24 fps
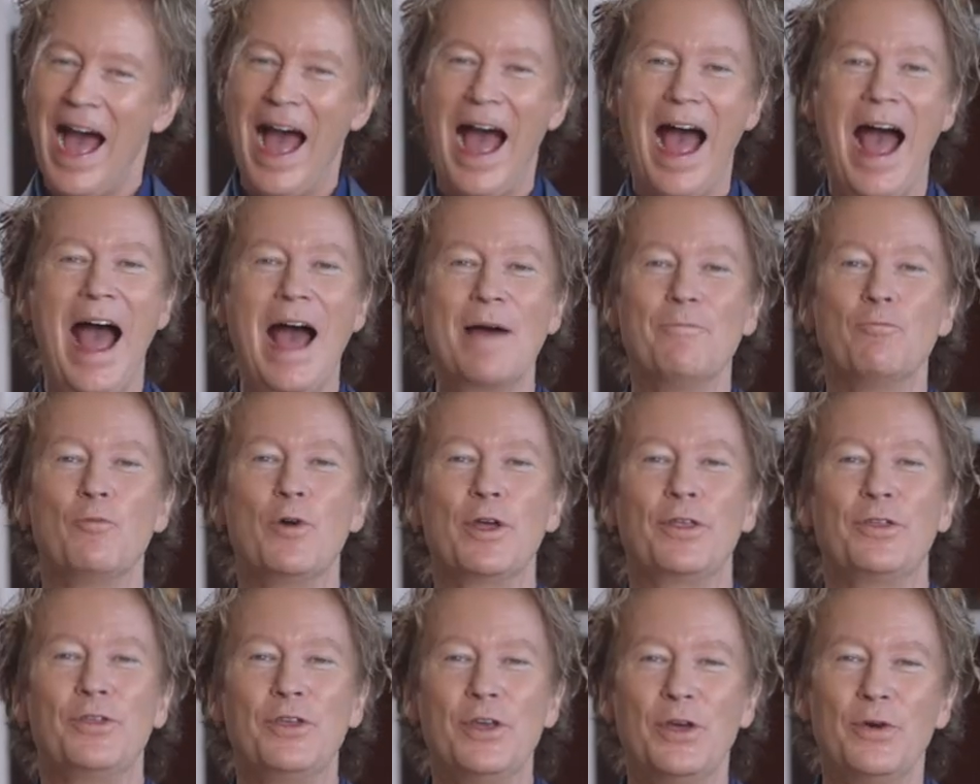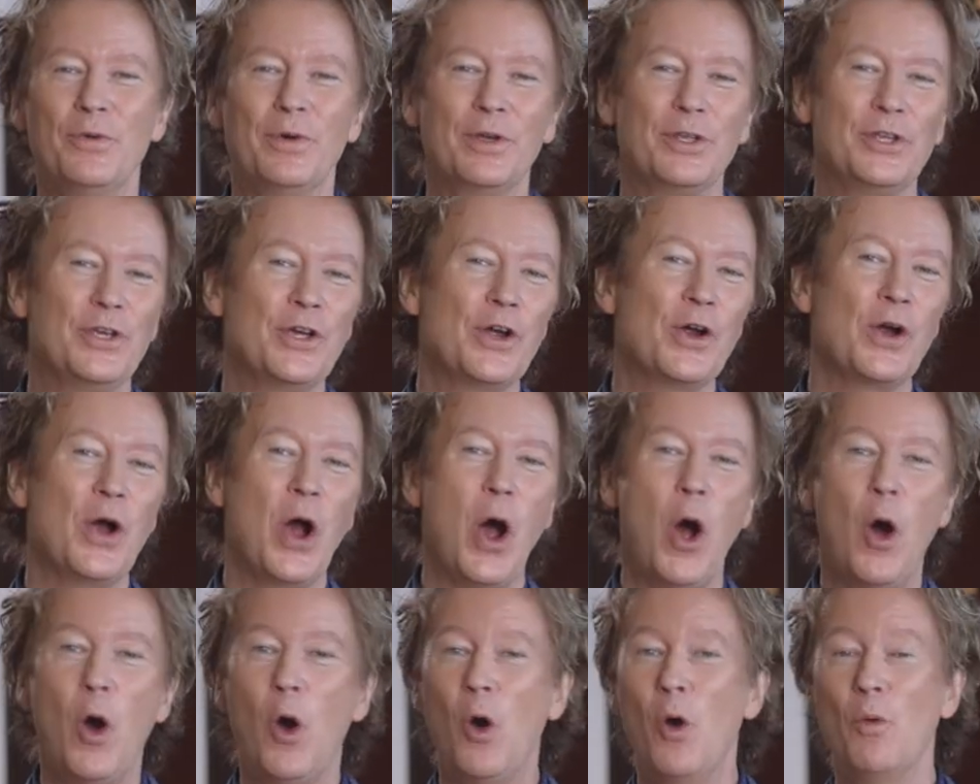I'm with you in your
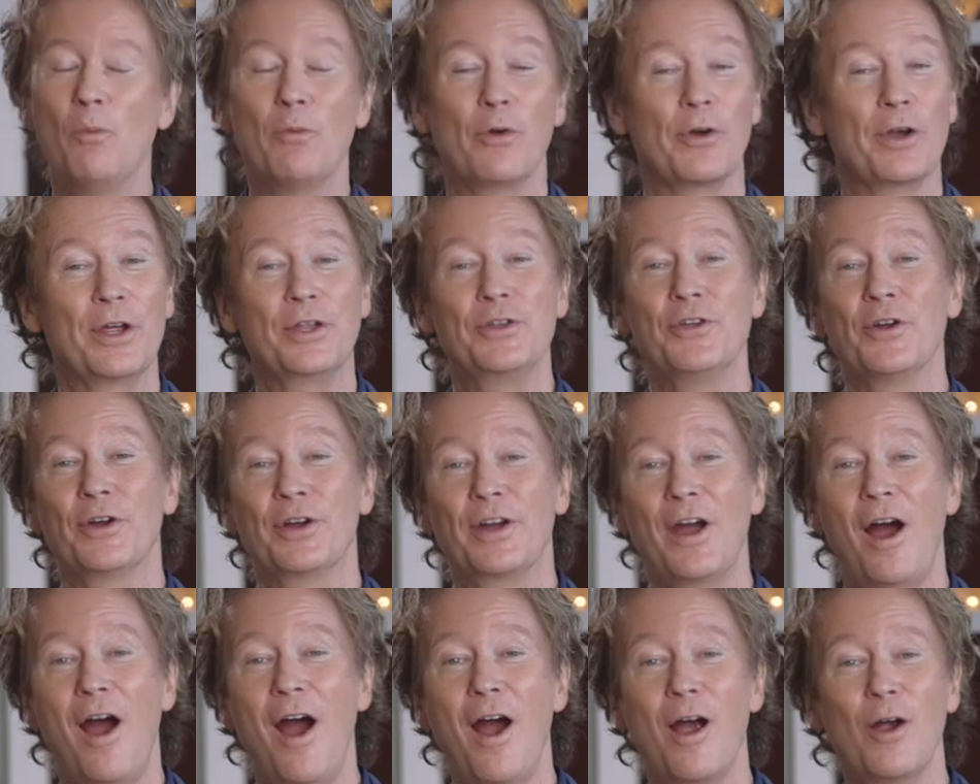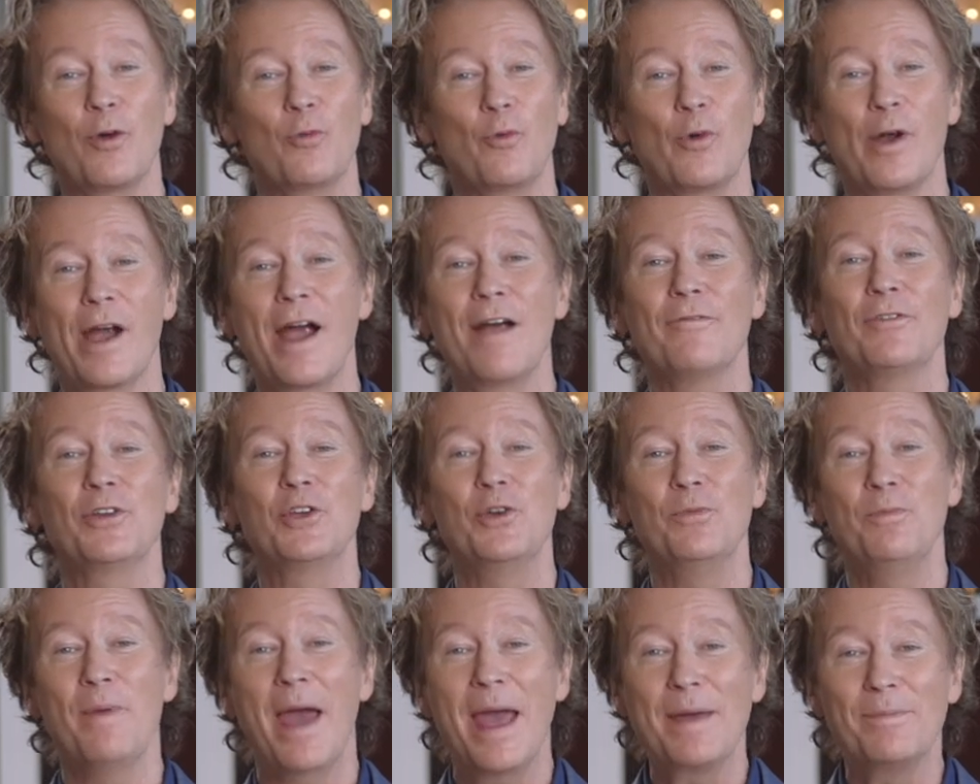home or in your car, wherever you
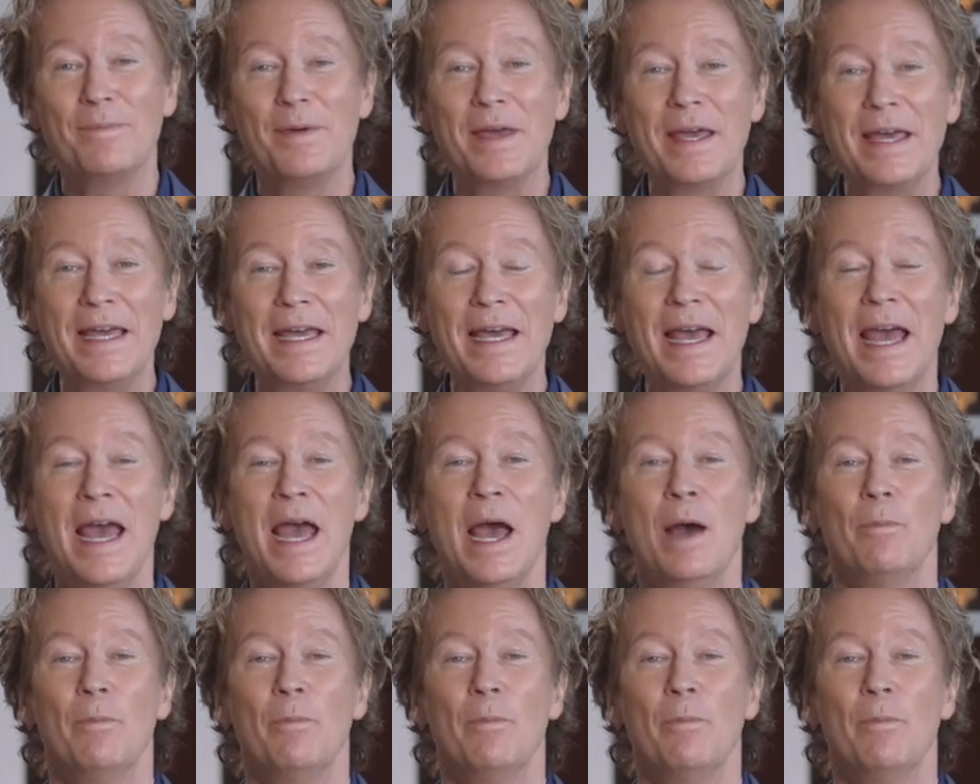may be,